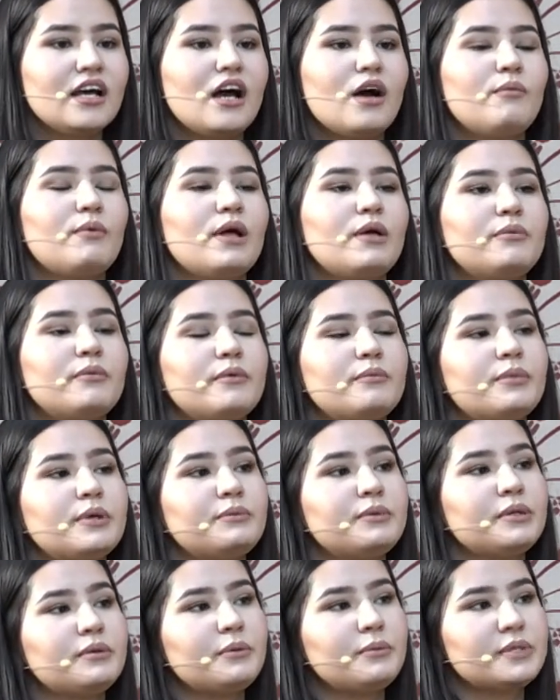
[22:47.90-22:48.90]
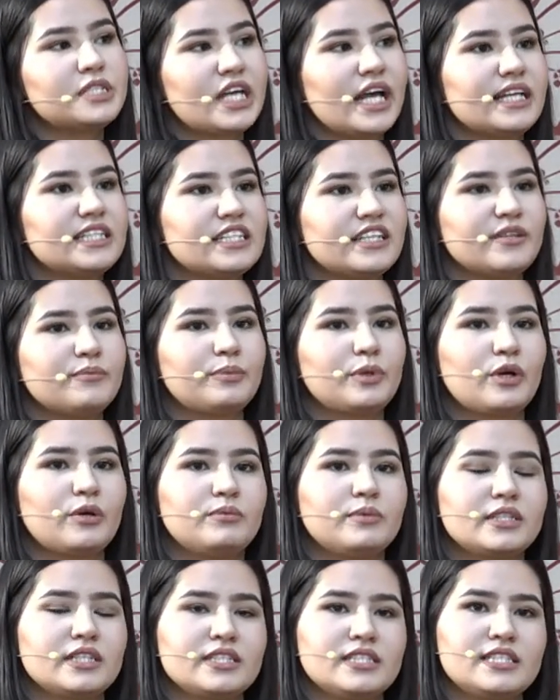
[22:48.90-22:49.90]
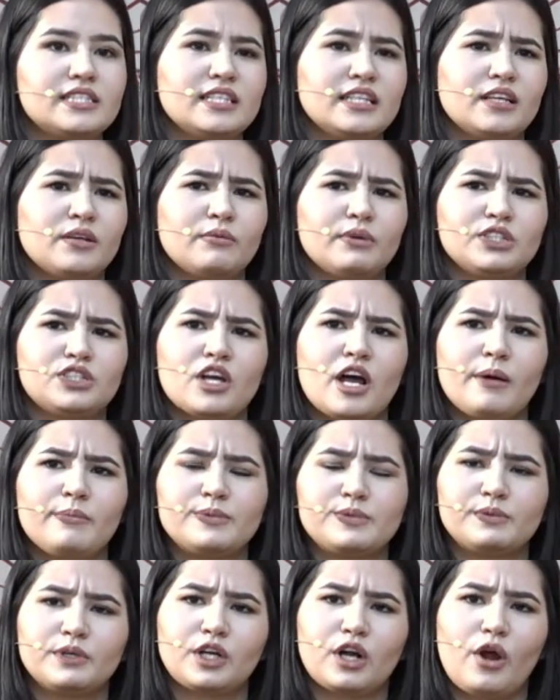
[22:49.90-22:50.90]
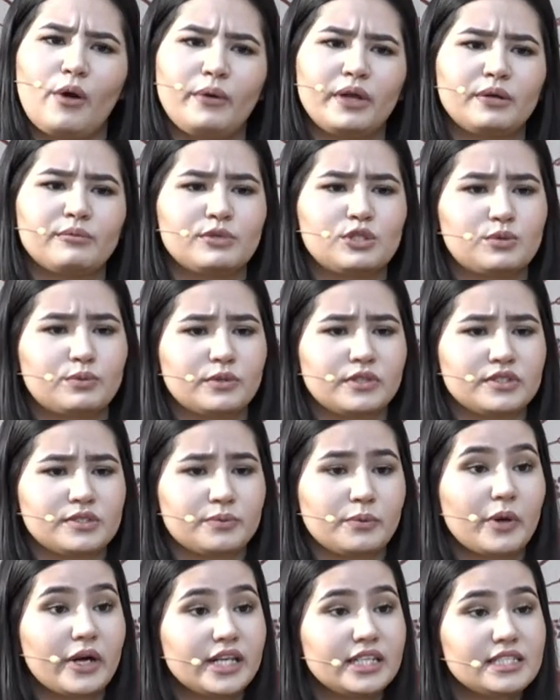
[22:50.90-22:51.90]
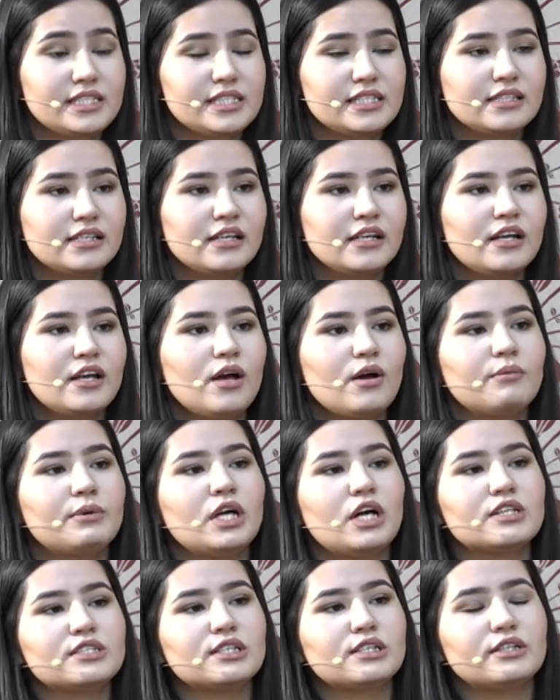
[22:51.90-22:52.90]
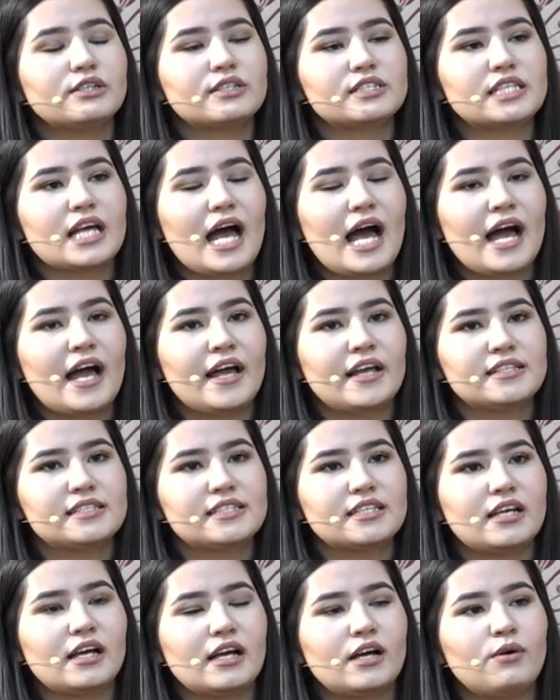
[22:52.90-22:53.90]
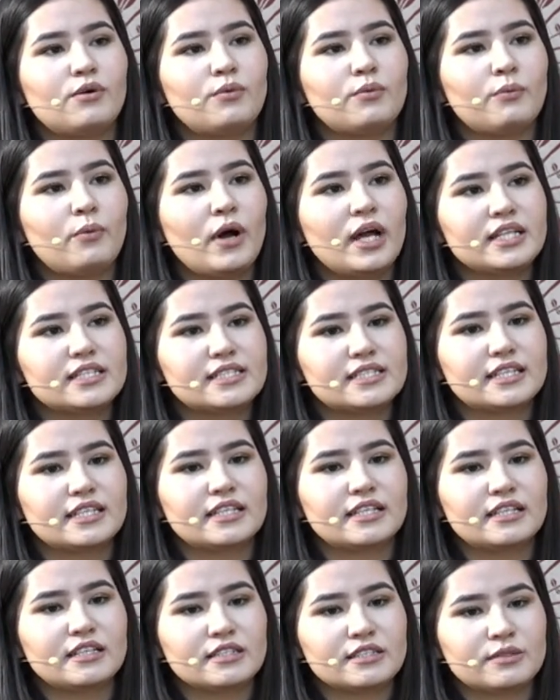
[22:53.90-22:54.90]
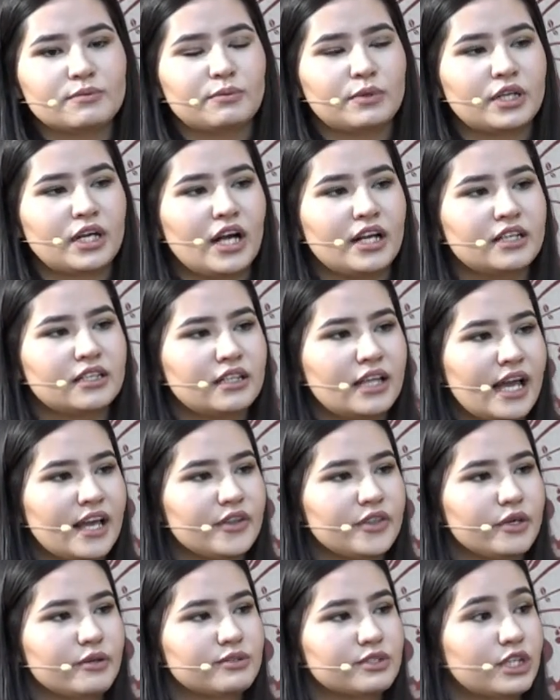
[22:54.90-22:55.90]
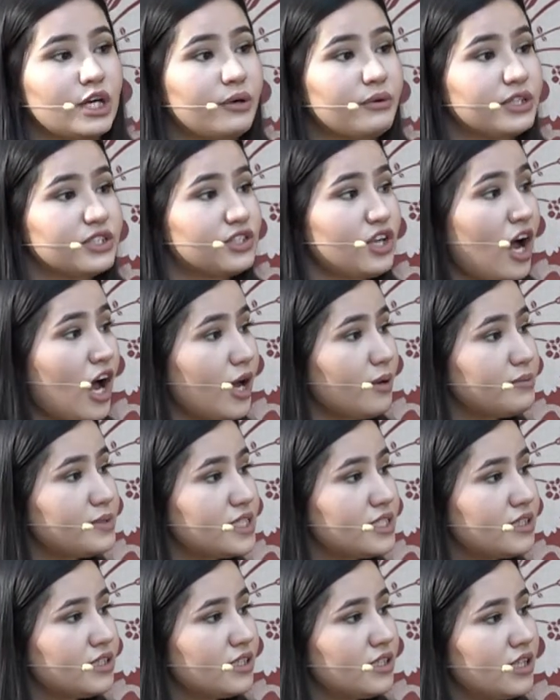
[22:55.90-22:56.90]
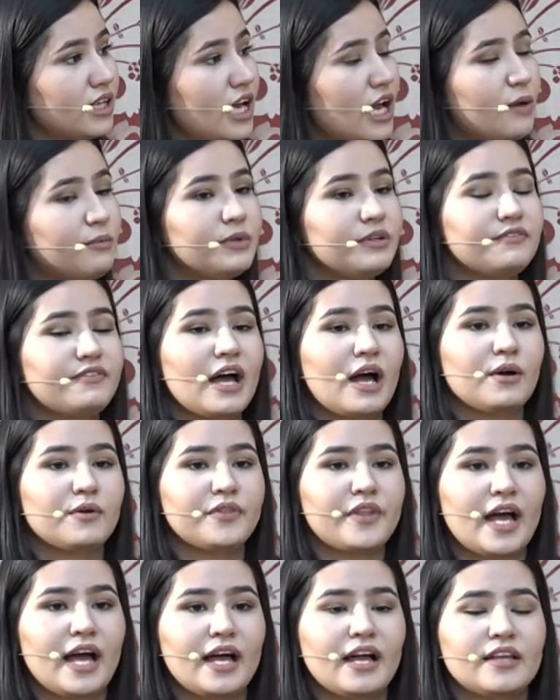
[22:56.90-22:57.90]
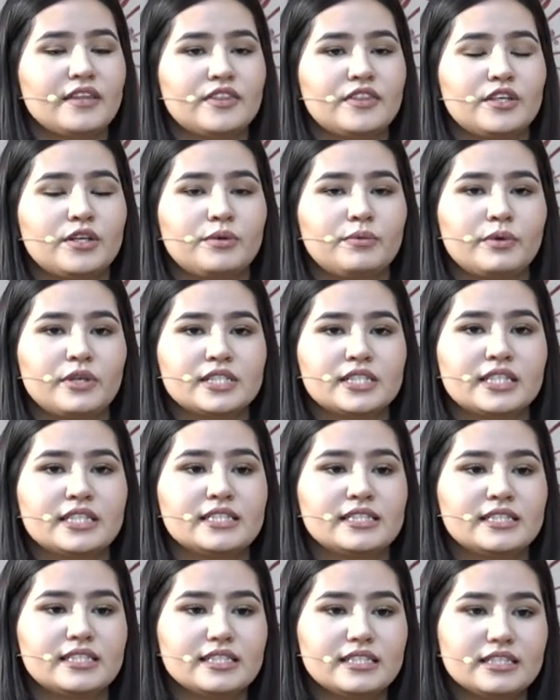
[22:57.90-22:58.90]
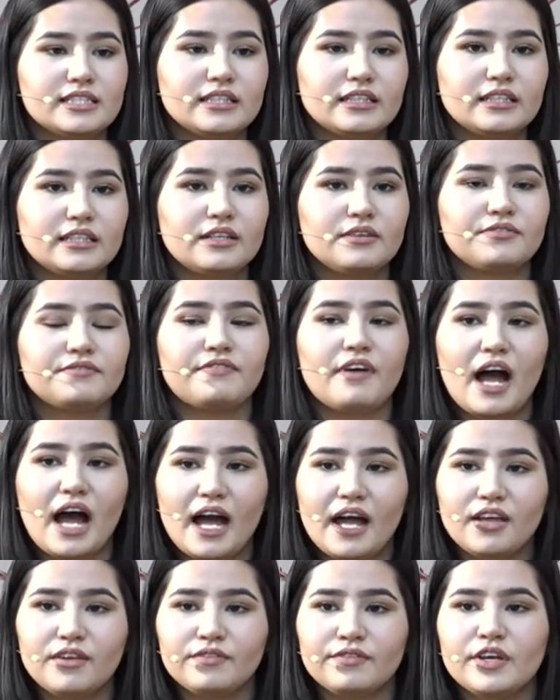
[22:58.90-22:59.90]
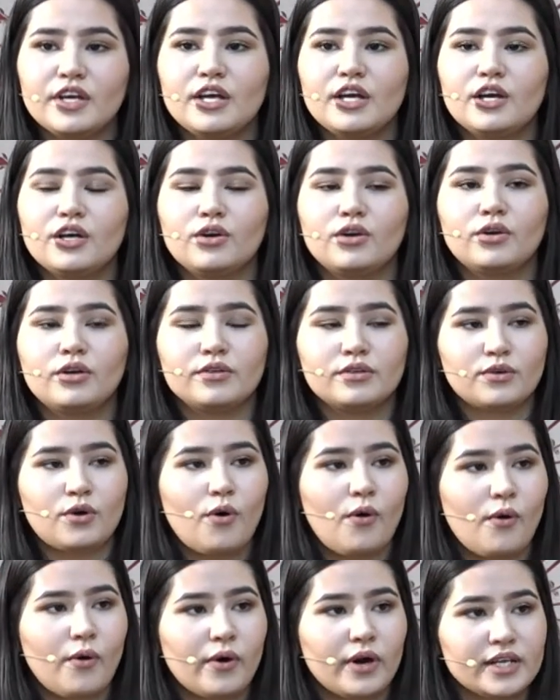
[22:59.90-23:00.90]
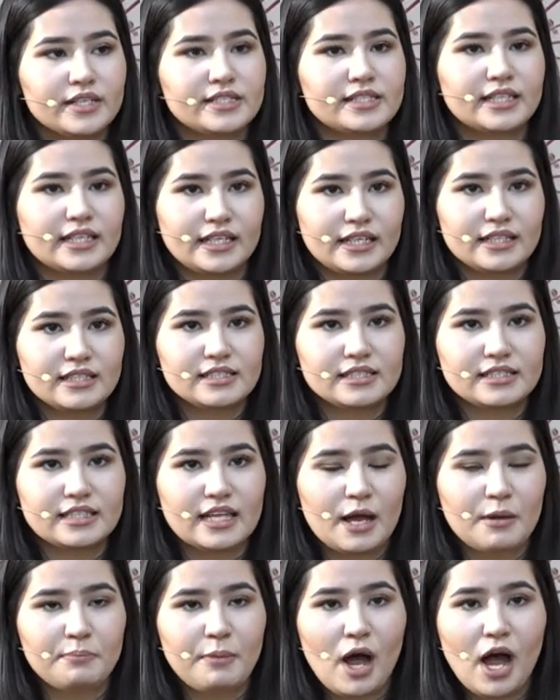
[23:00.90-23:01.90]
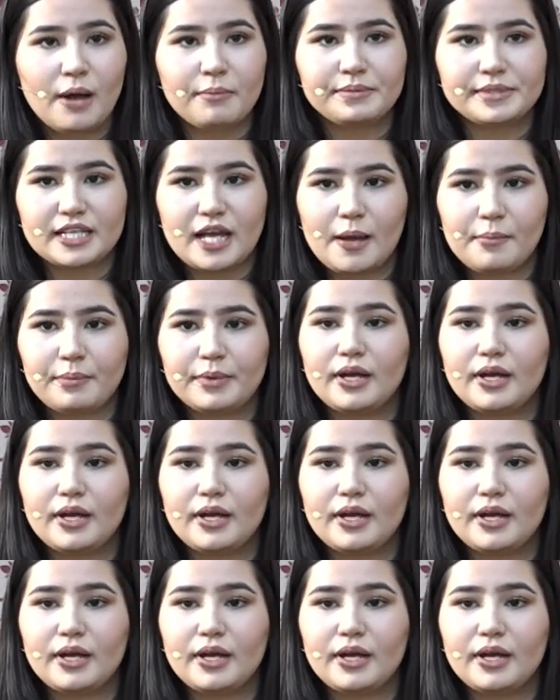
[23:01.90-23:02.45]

Well, when we were projecting employment and seeing what jobs were growing and which ones weren't, we also looked at what skills were underlying those growing jobs. And we found that there was consistently 5 core skills that popped up